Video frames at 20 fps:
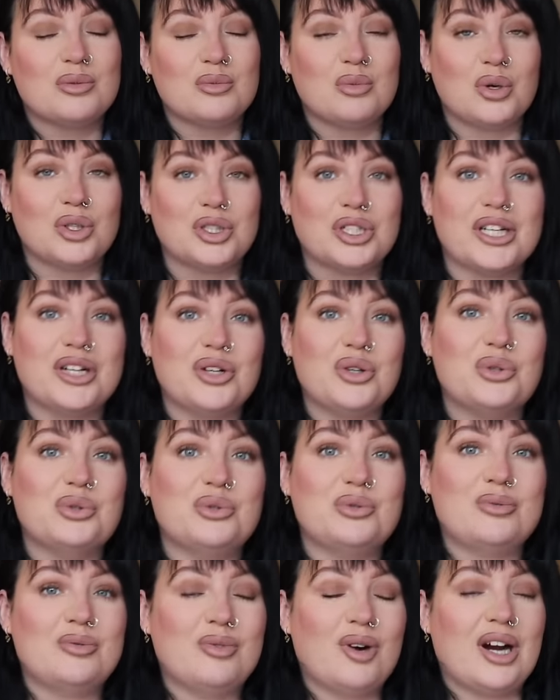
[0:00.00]
wash it all
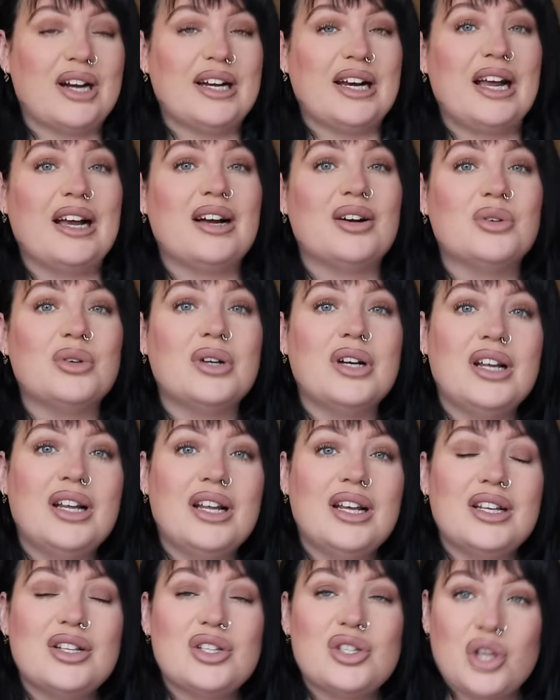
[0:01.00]
right now.
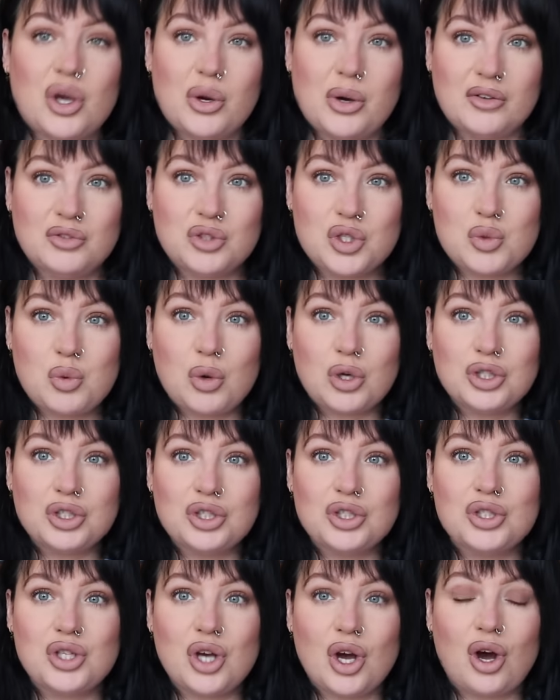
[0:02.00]
So I've just washed
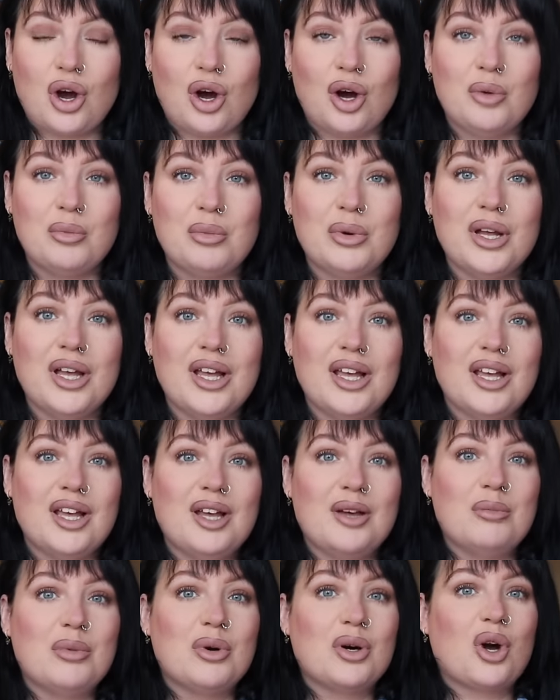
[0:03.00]
the top,
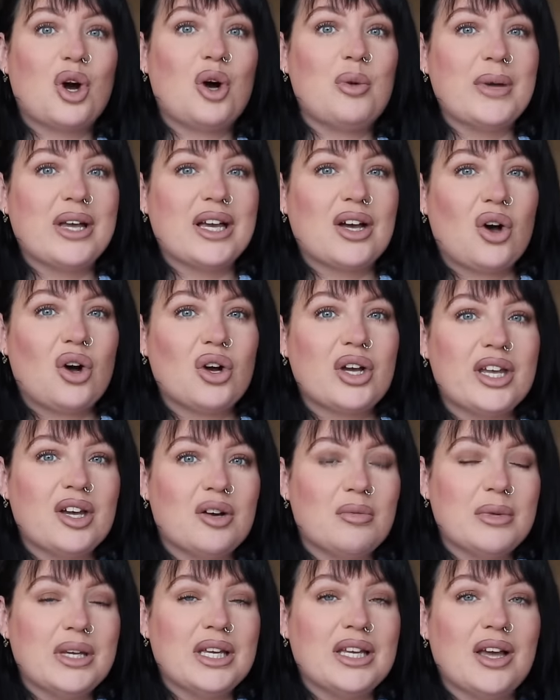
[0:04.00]
but got a bit cocky
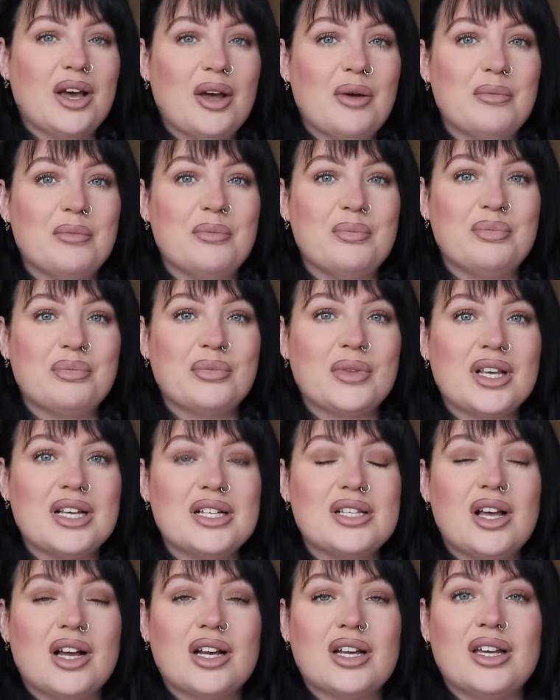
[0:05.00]
on me. I
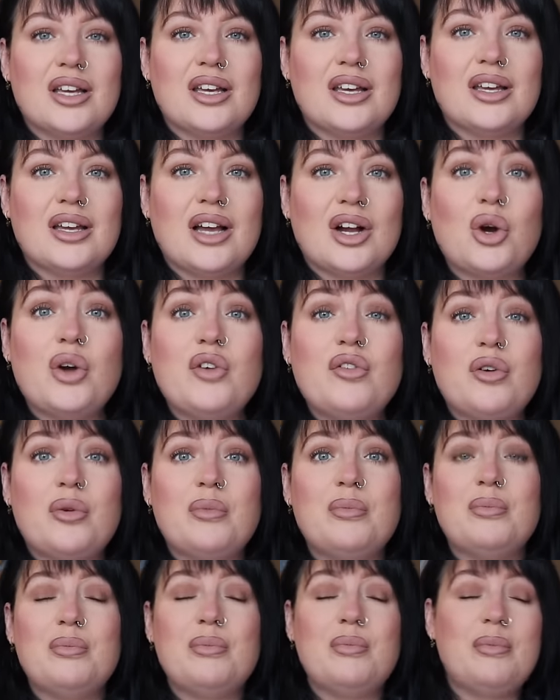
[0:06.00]
got it
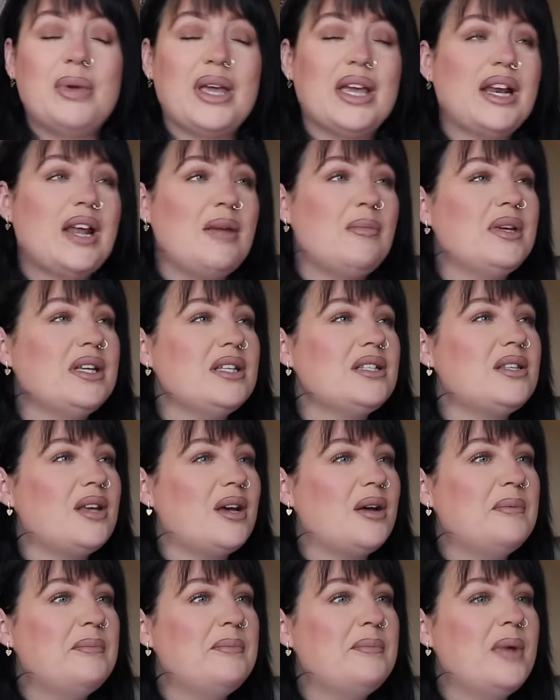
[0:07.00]
from B&M. It's
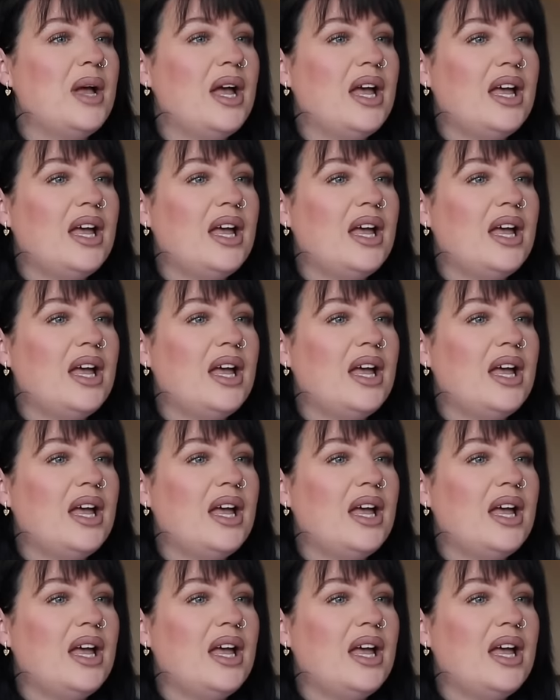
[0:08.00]
a